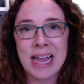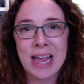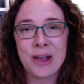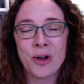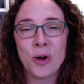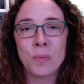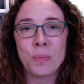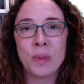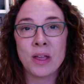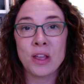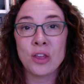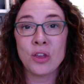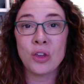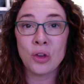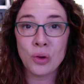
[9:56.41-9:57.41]
I hope that
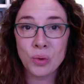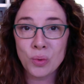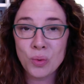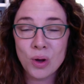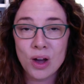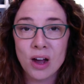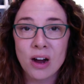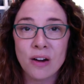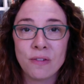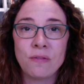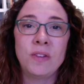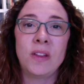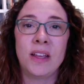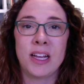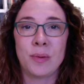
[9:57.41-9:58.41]
you are
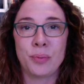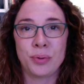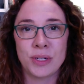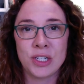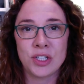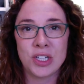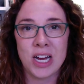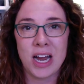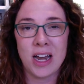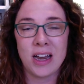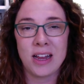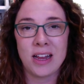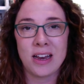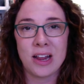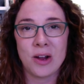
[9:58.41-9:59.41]
feeling appreciated.